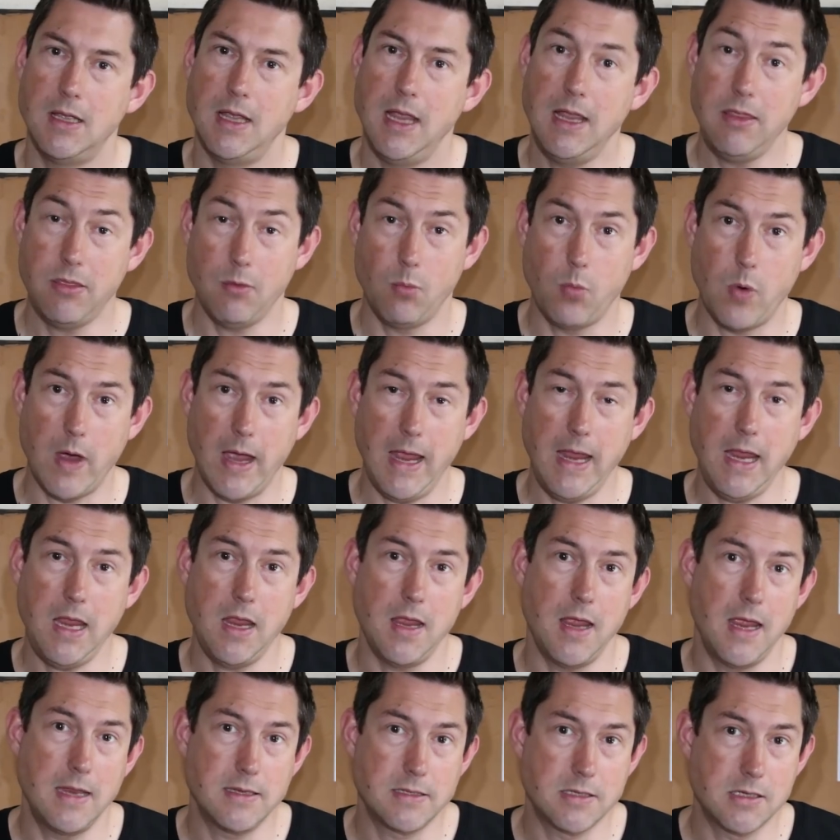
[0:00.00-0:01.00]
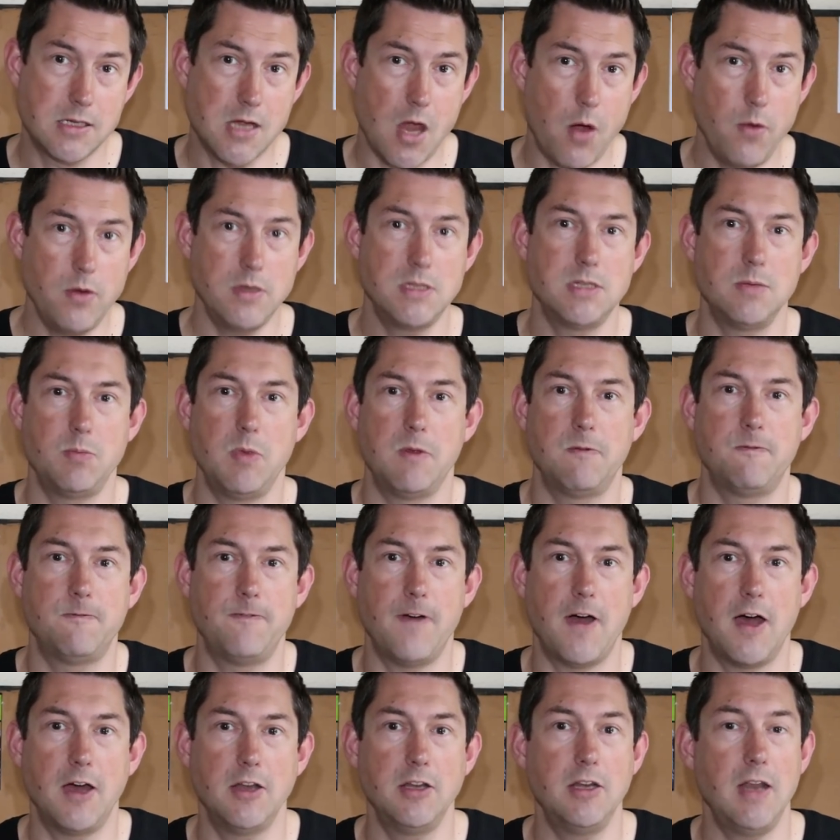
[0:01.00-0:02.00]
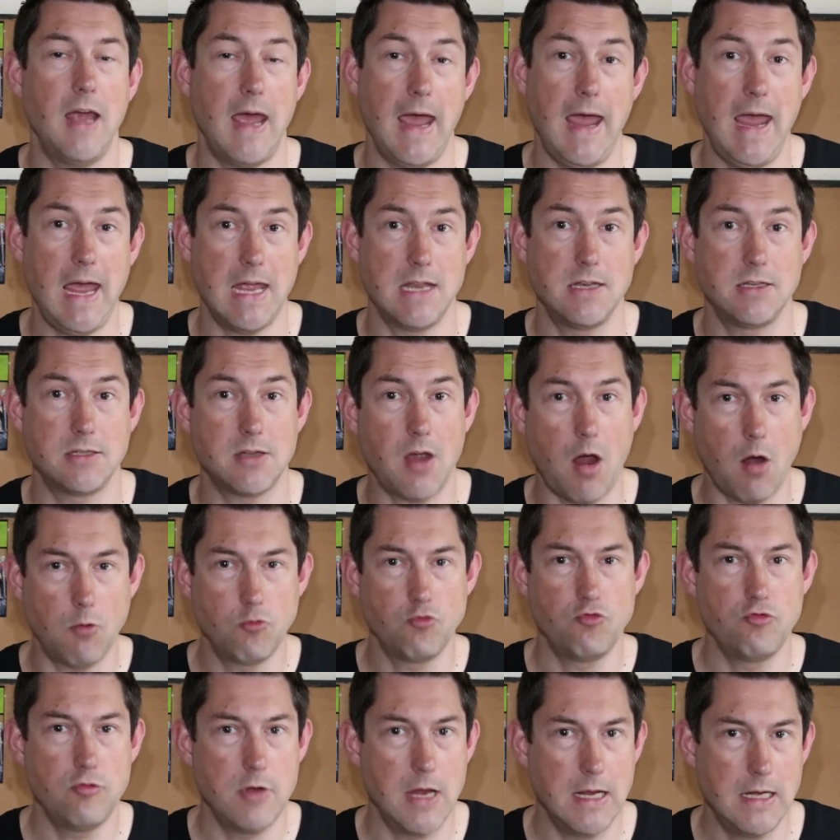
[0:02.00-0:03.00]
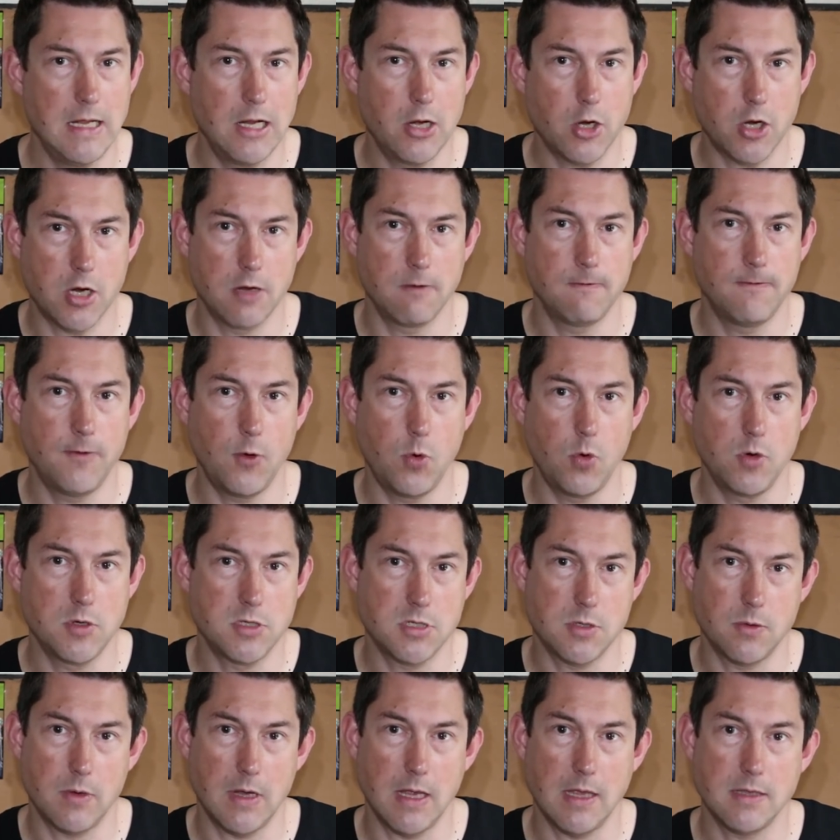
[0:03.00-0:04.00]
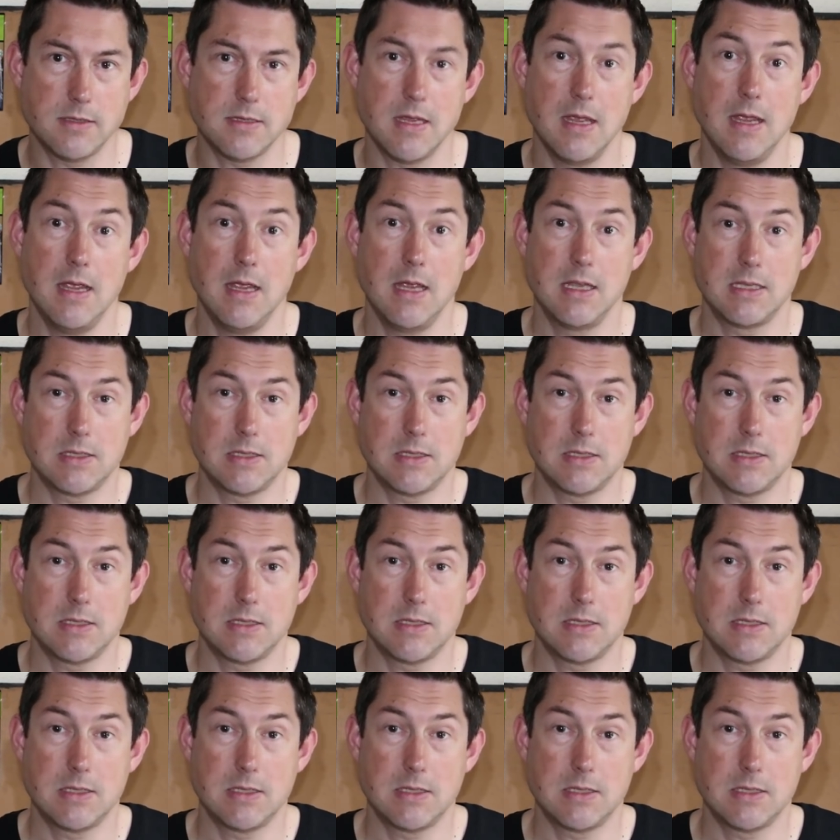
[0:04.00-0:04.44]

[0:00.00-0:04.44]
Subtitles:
Either way, it's going to be fun, and I'm really looking forward to it.